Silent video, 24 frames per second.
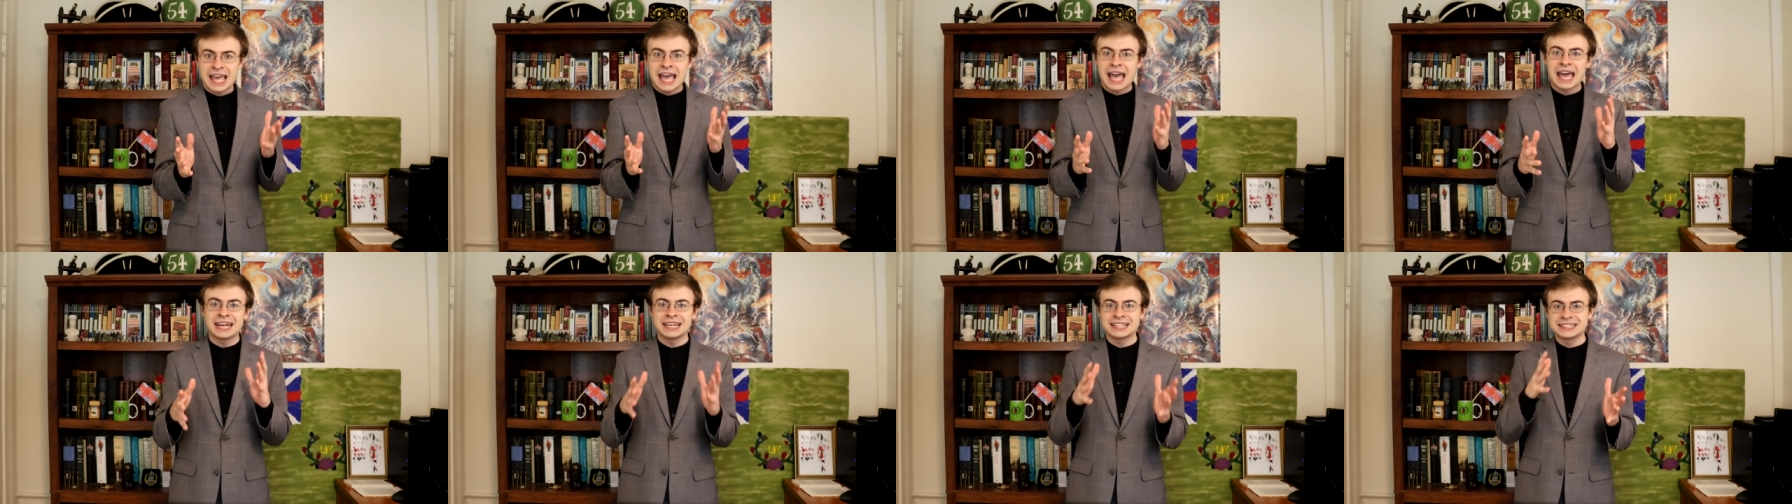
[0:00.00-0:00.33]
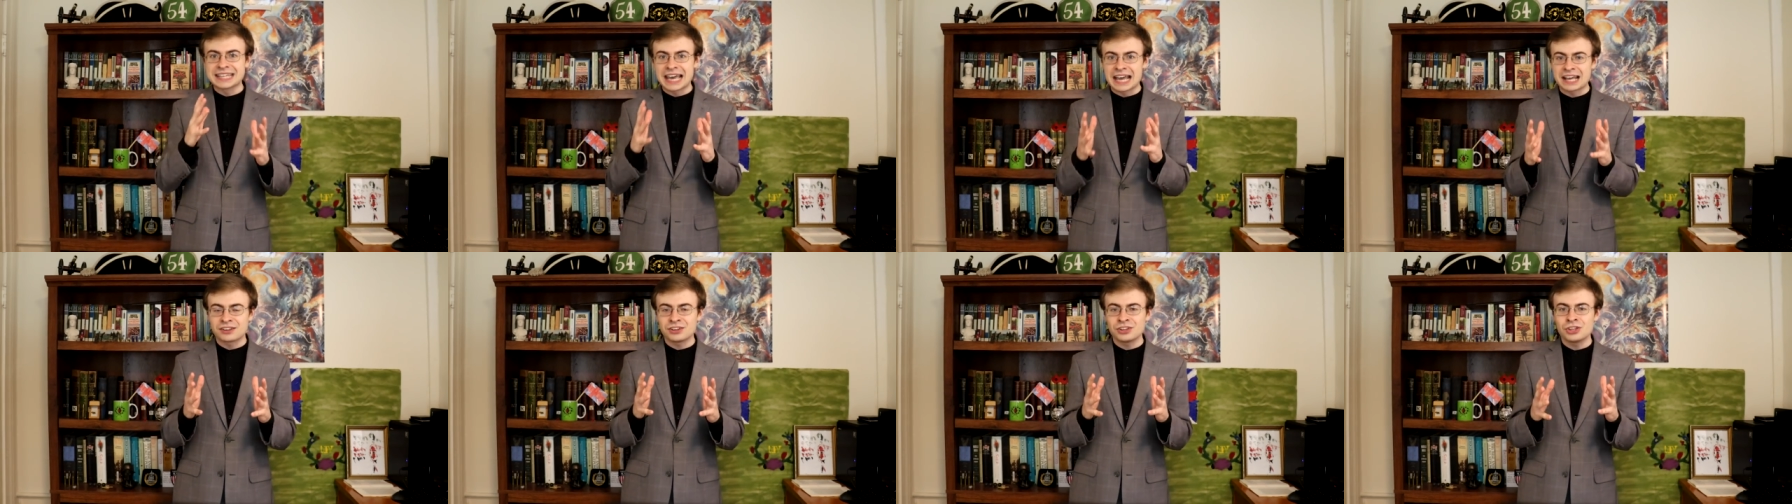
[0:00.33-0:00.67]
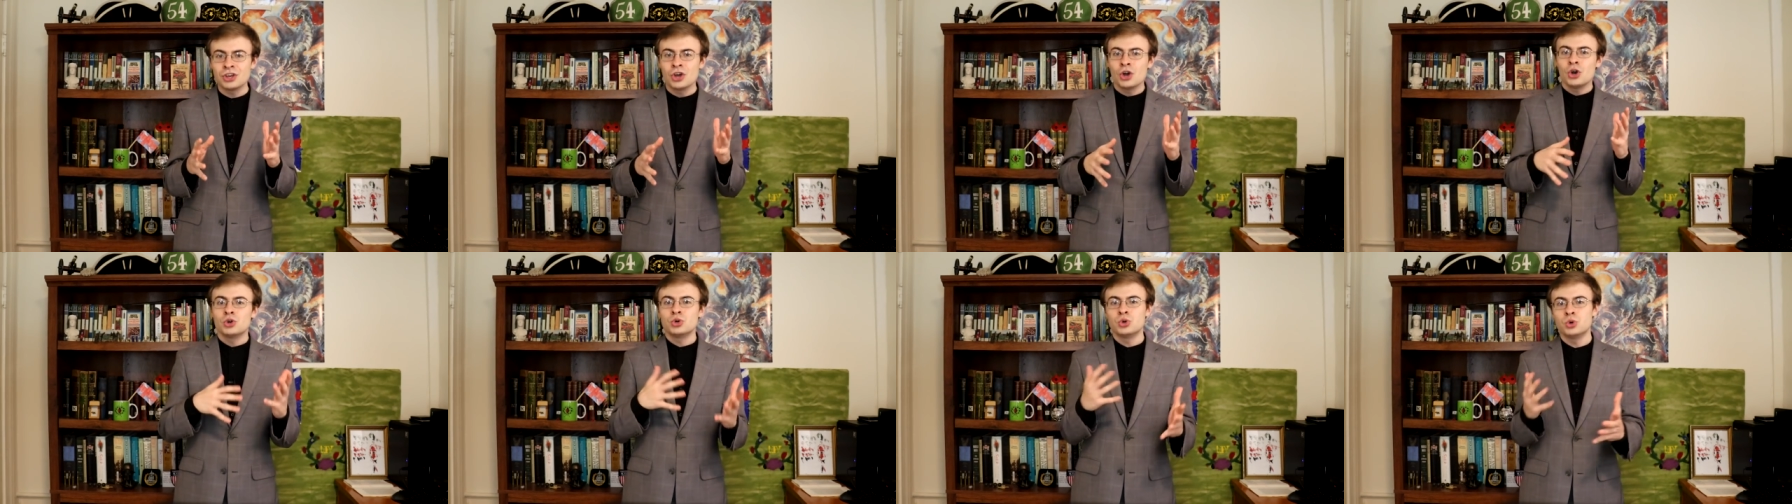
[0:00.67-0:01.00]
and
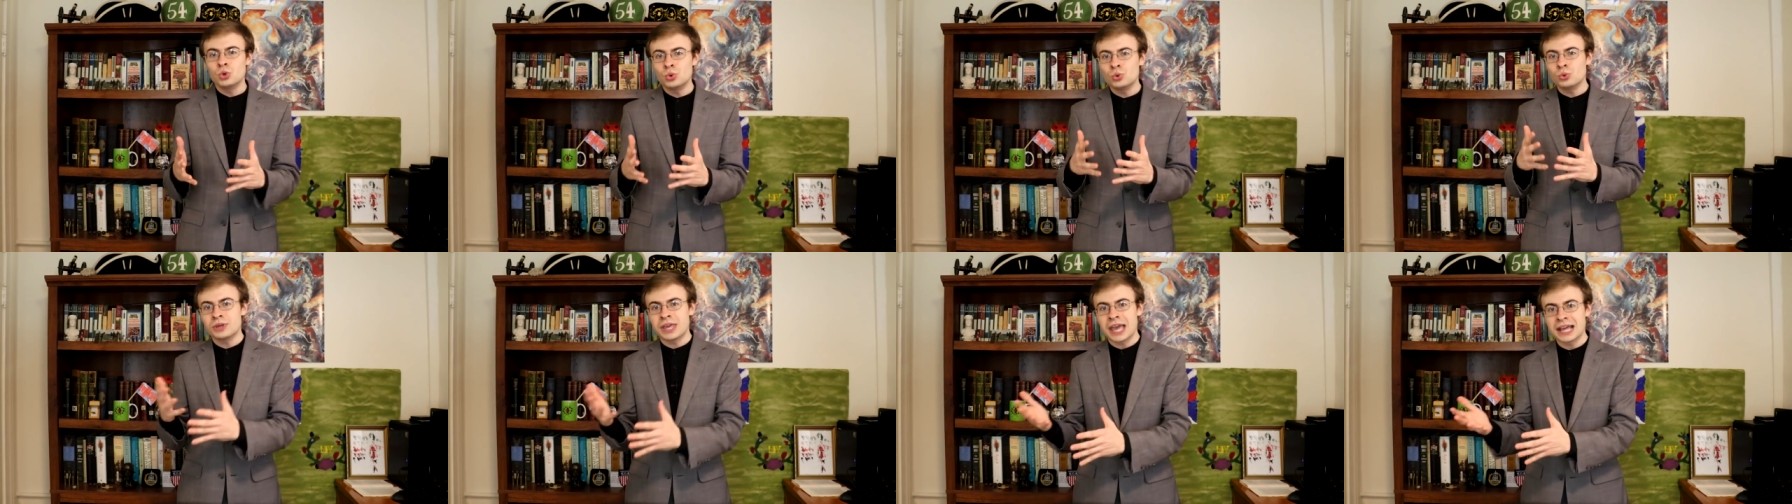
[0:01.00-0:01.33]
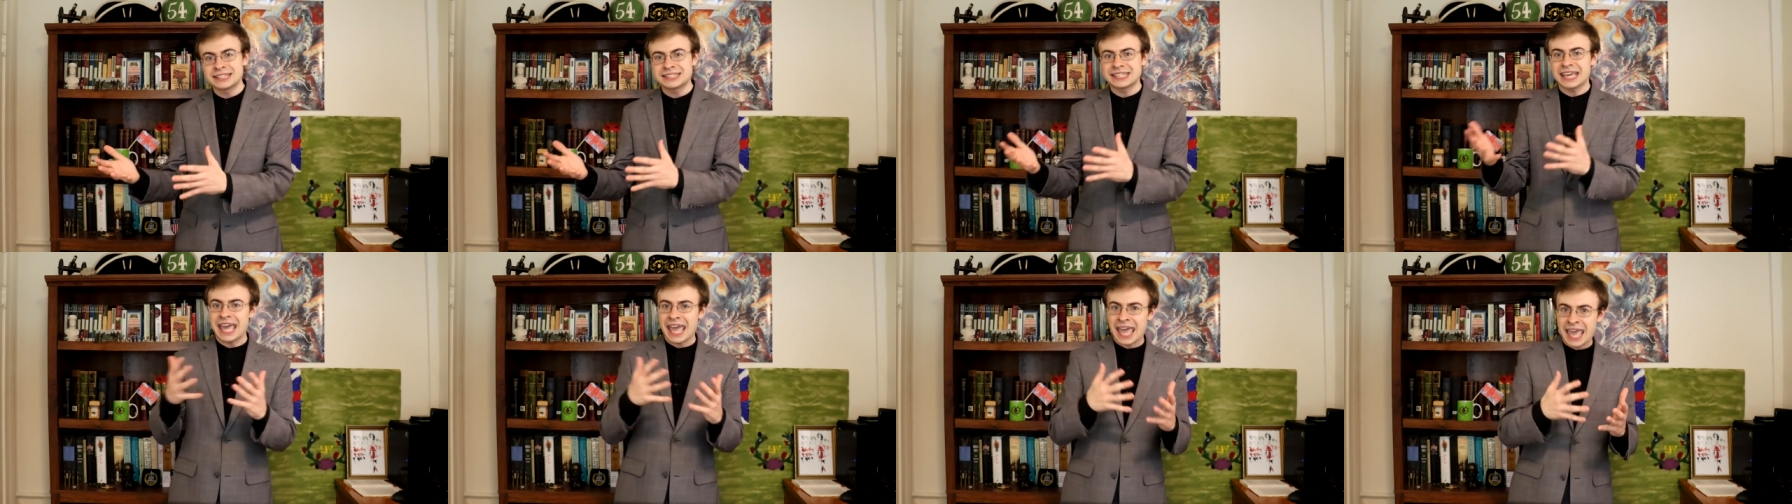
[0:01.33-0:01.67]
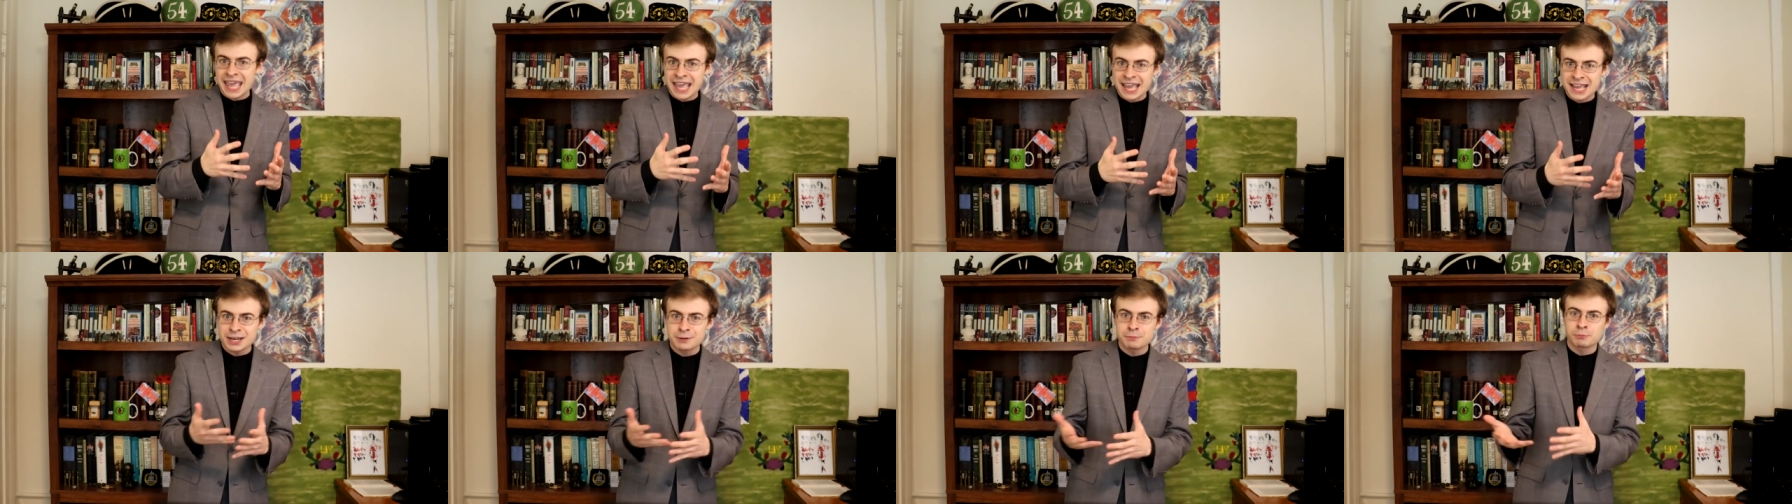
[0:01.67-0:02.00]
exactly who gets
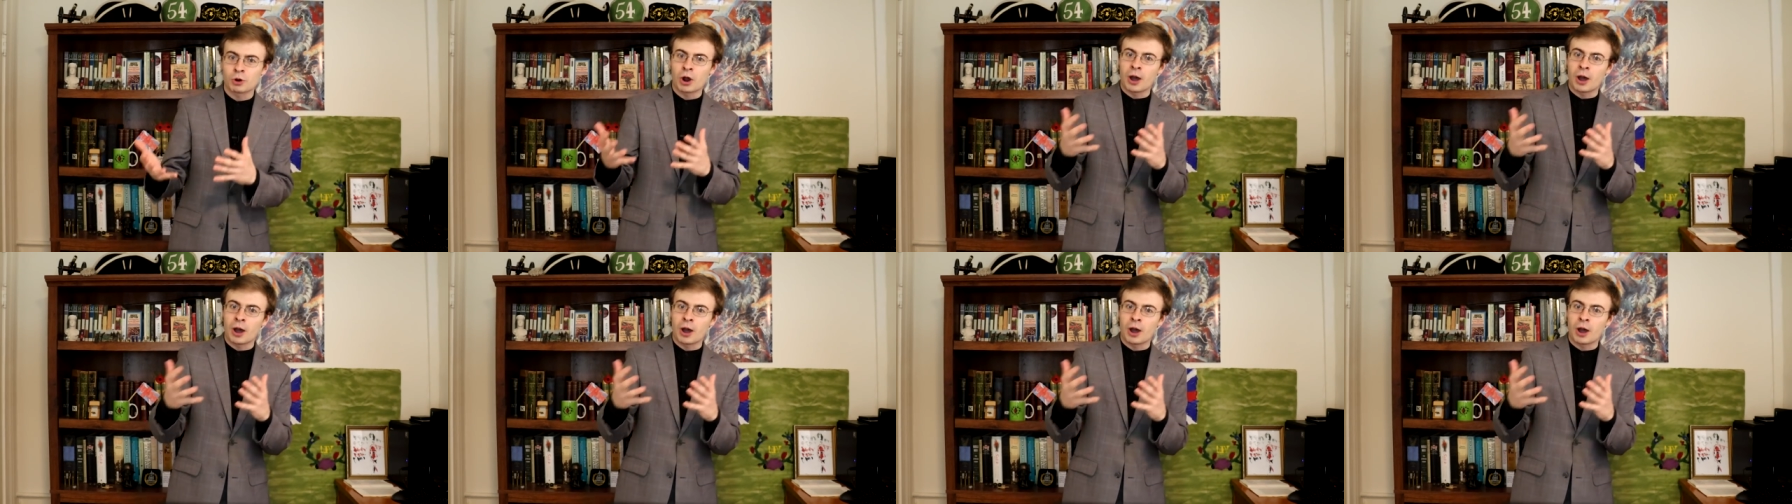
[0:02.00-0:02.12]
aid